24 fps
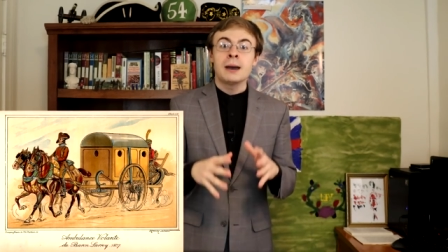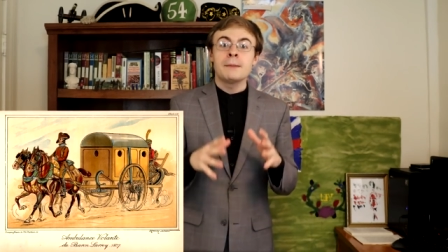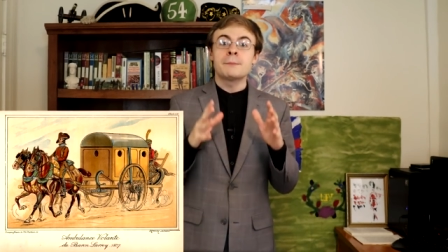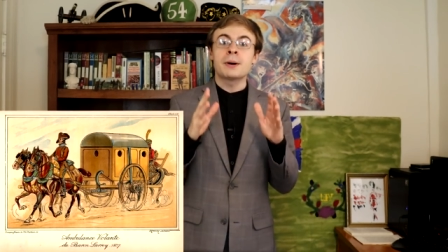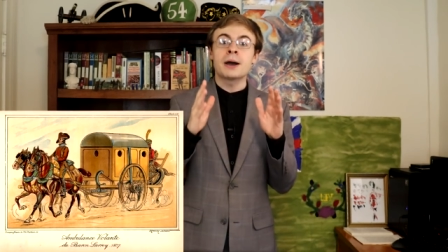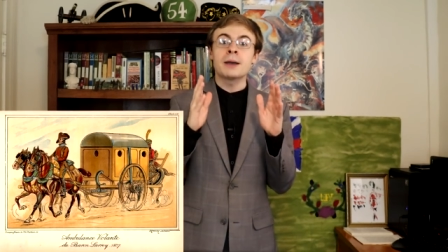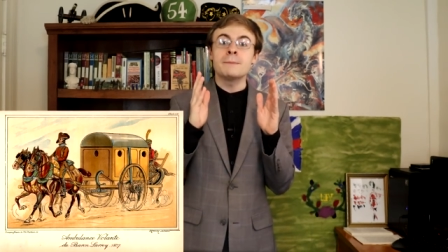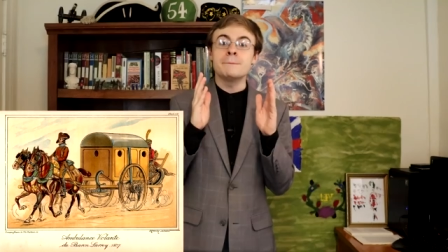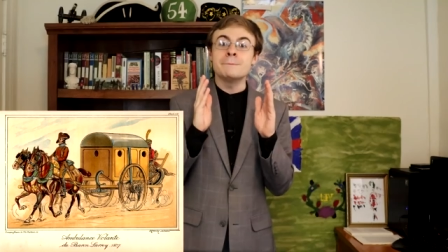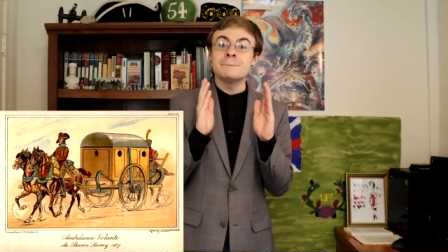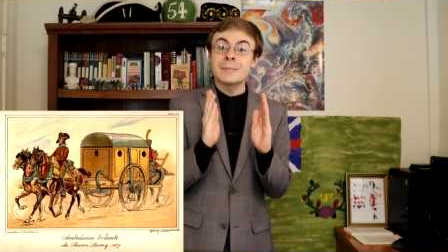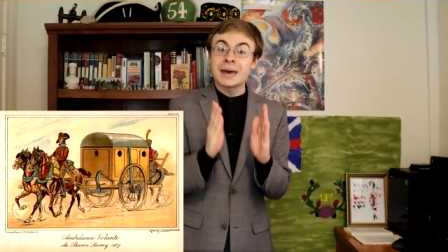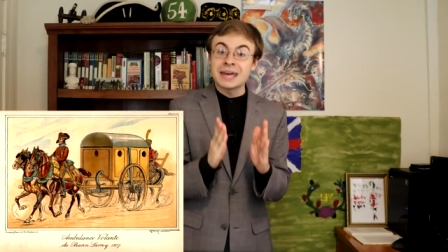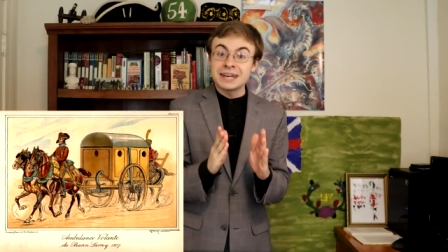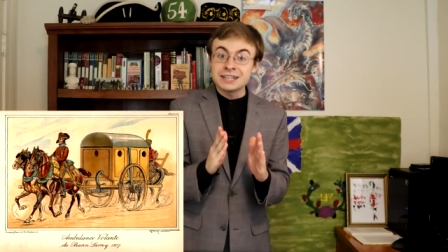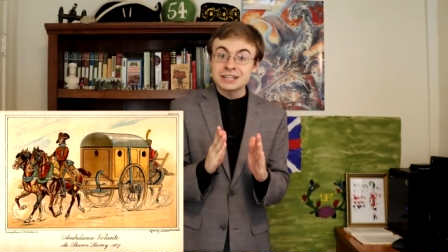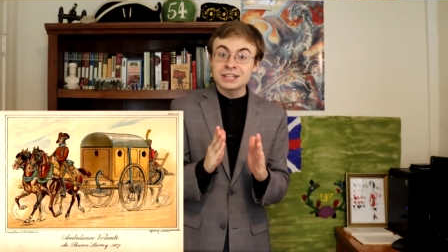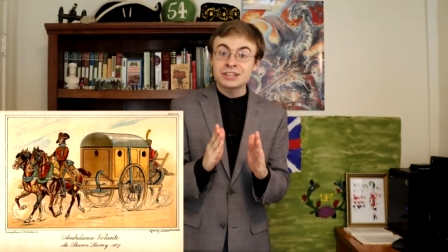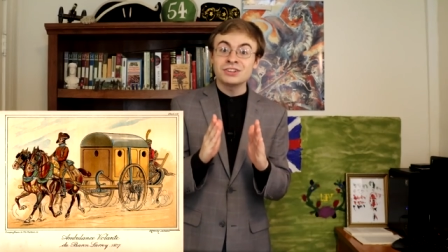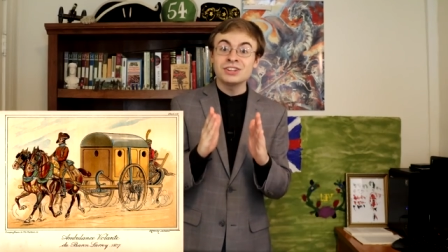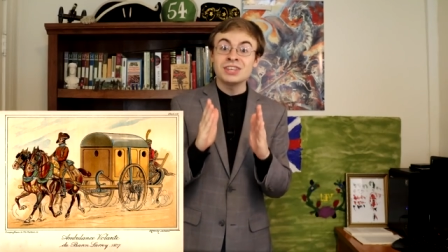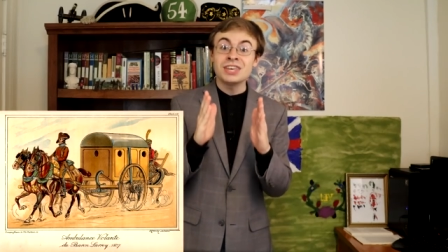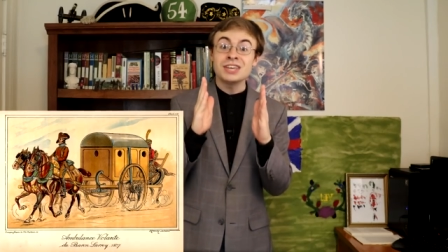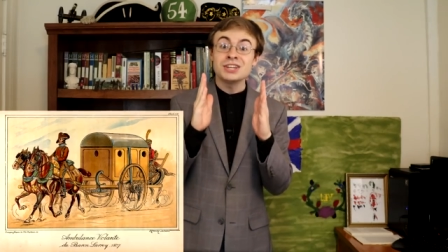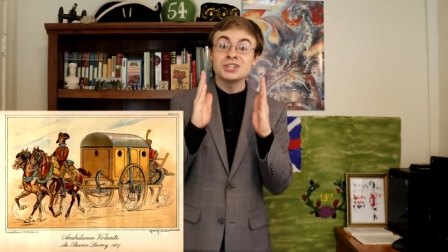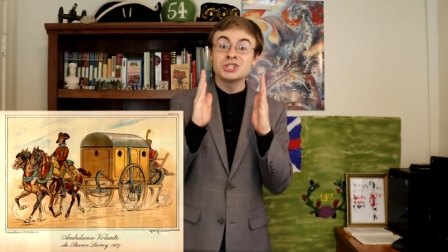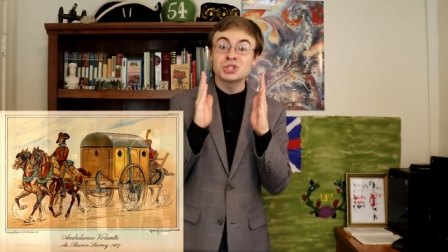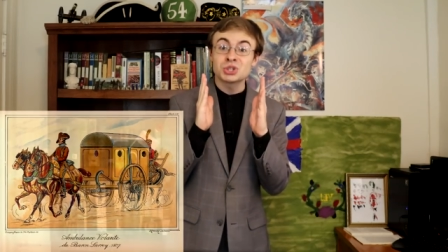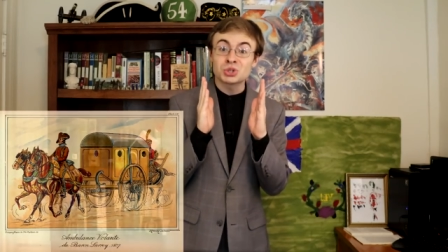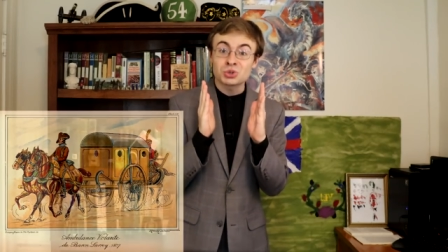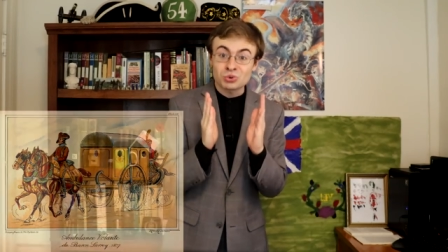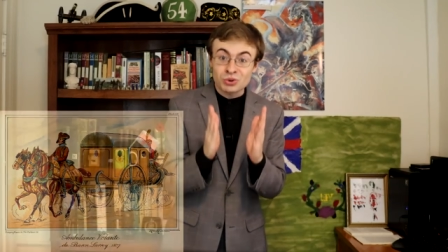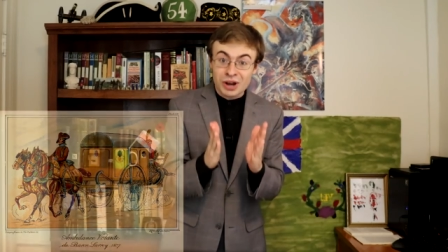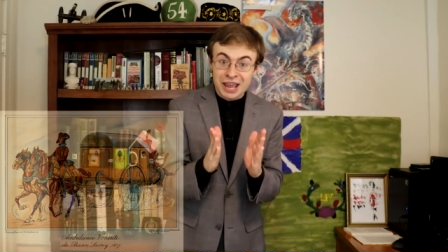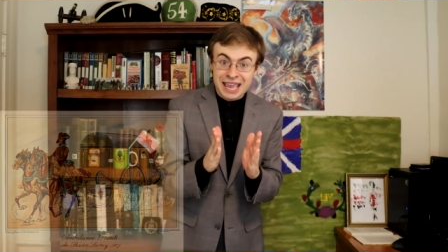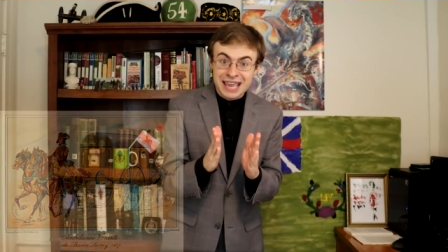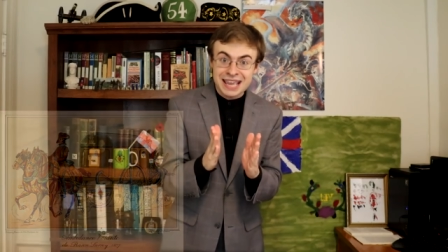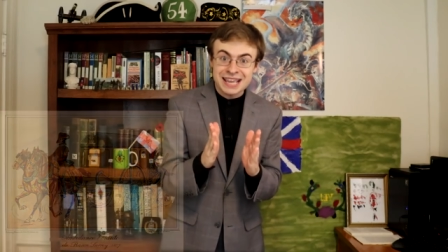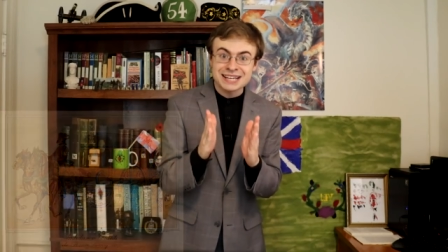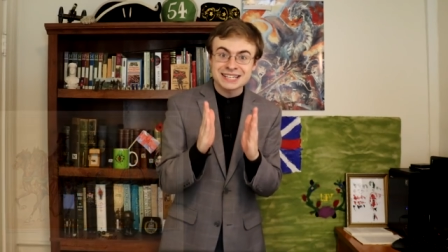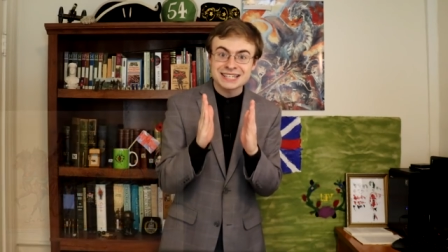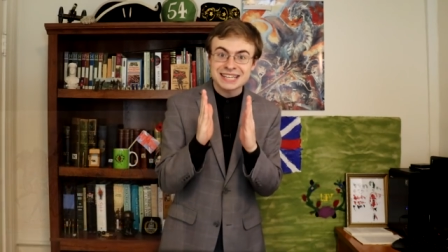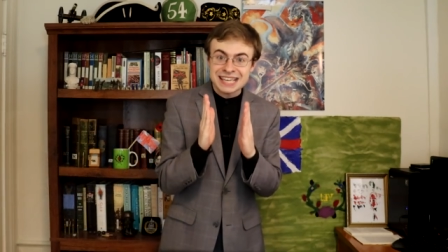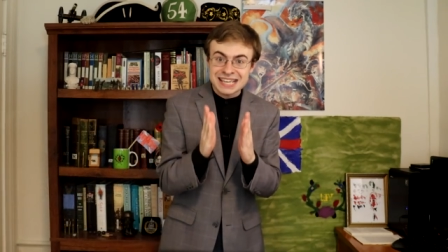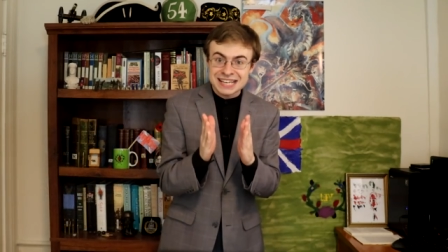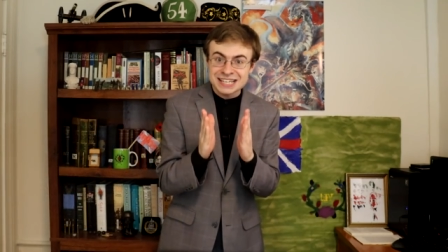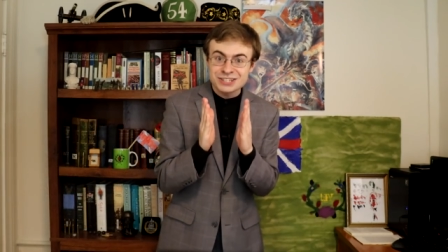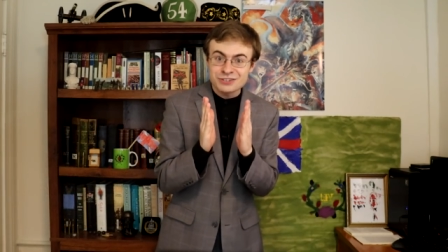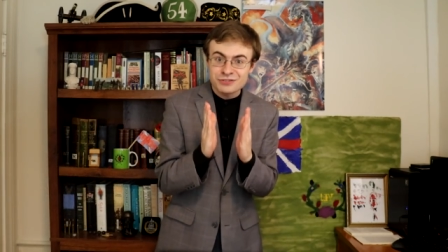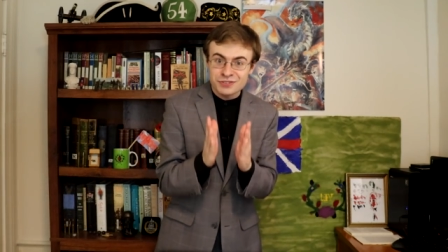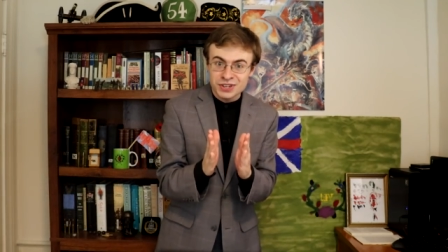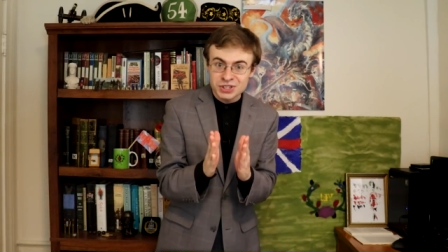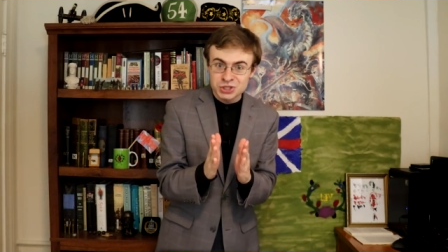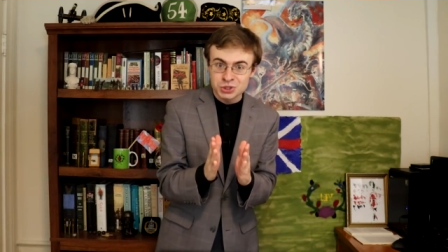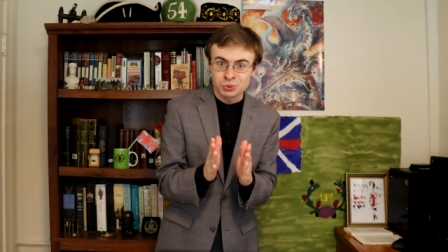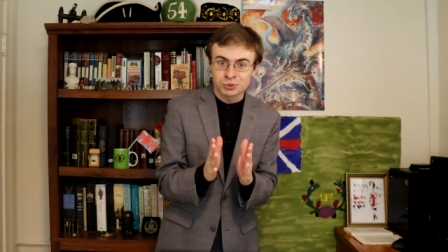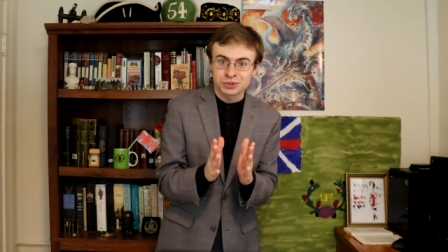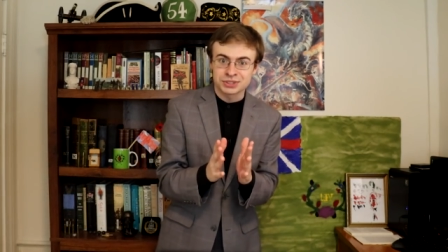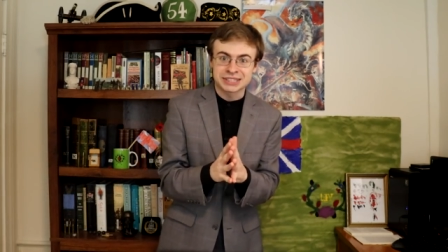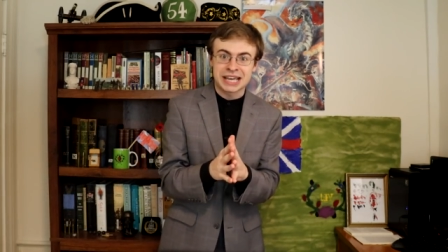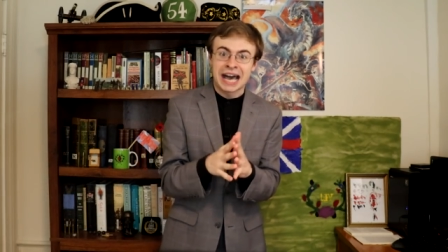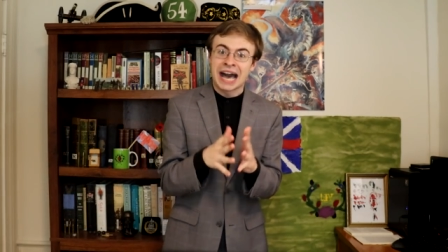by medically trained individuals,